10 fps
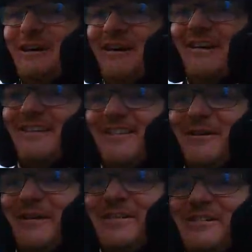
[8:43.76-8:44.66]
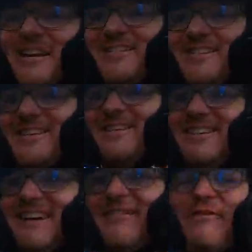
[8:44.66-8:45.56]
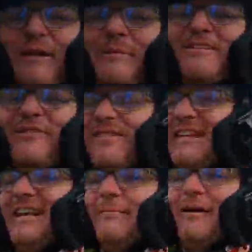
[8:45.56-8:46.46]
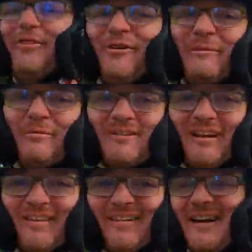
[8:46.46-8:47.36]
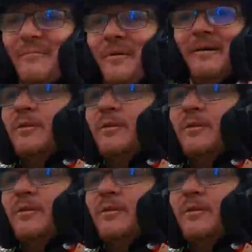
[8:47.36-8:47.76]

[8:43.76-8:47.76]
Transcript: it on his range test. I find myself seated about 30% of the time,